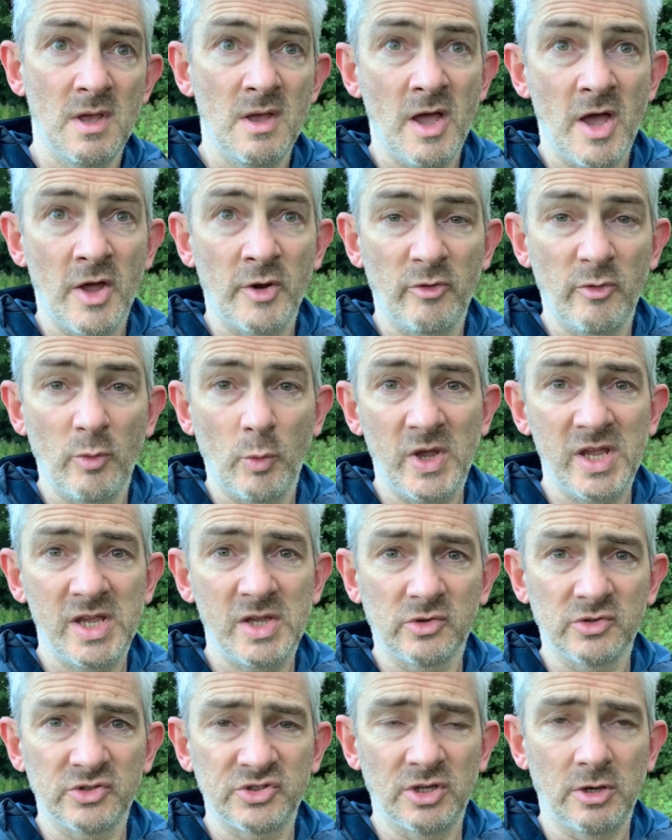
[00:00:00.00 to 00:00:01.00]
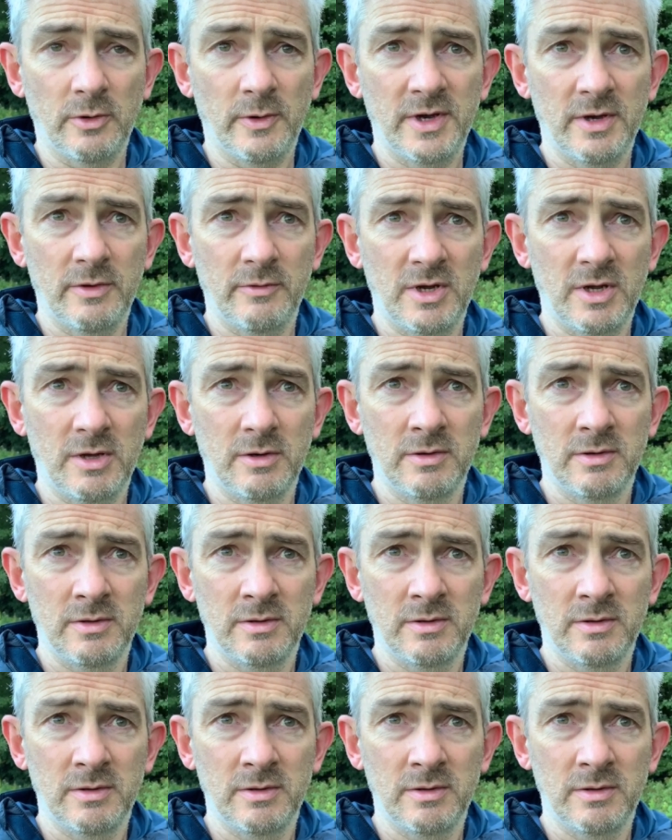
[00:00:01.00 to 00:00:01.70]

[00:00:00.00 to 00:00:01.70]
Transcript: another week or so, I don't know.